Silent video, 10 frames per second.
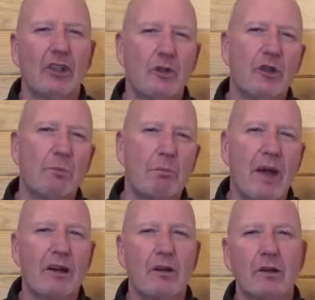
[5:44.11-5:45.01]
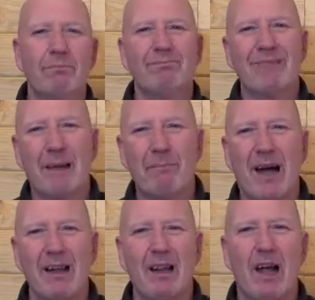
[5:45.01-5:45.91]
using medical and
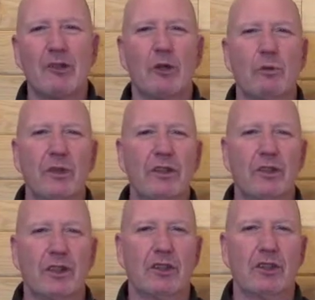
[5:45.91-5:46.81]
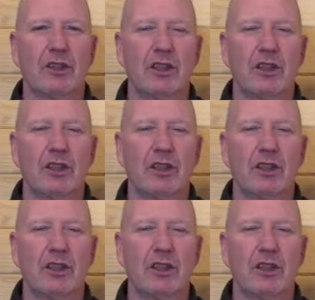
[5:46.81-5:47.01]
biological research,